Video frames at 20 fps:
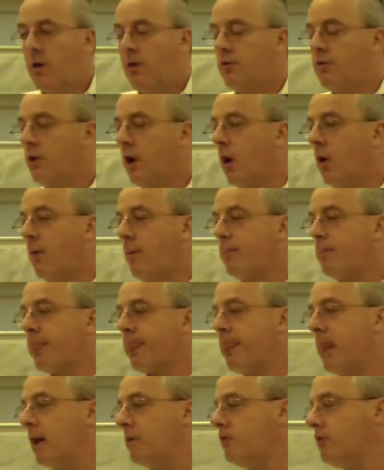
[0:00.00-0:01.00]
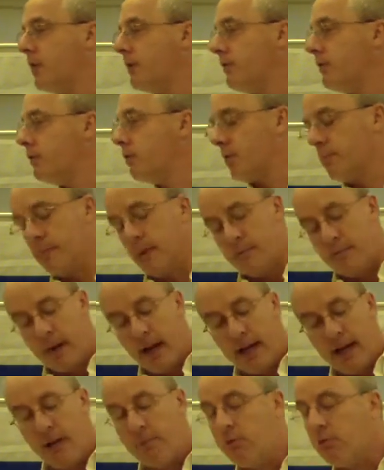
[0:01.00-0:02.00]
So I should have,
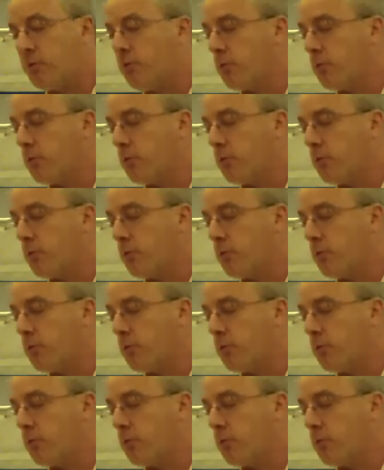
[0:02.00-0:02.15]
my name is